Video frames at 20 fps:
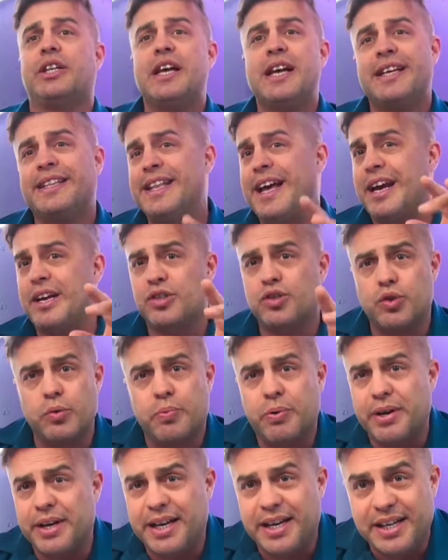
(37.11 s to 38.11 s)
that is super
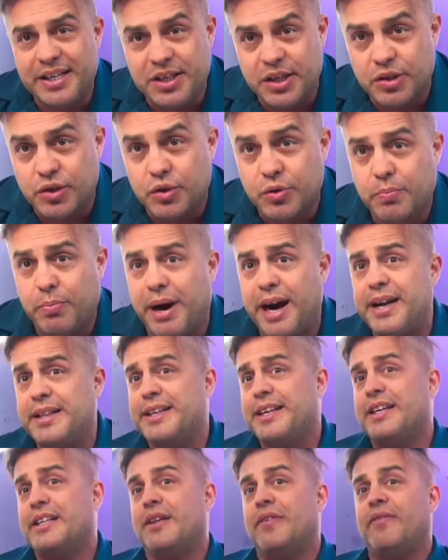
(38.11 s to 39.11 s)
easy to bind
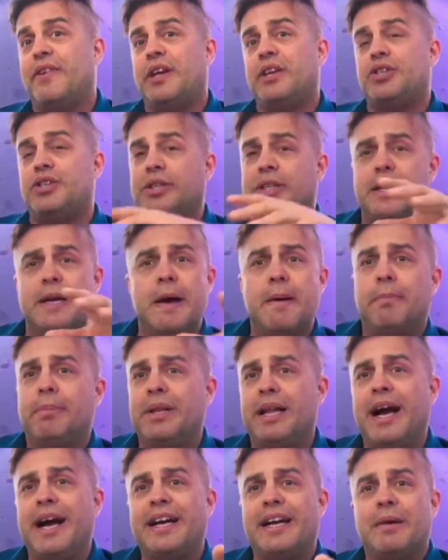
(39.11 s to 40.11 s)
and eventually
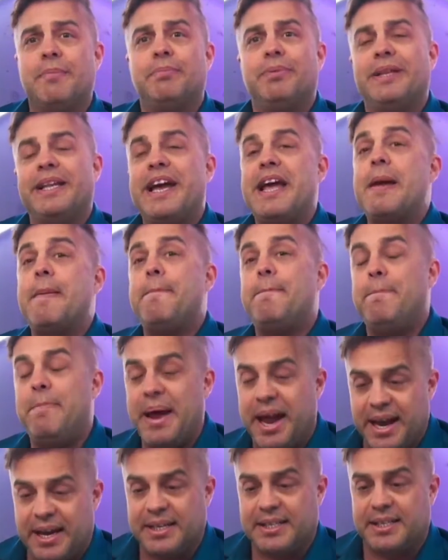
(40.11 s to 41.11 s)
plug and play
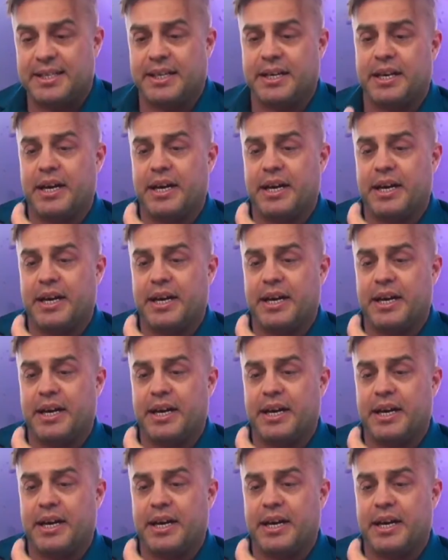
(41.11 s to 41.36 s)
basic.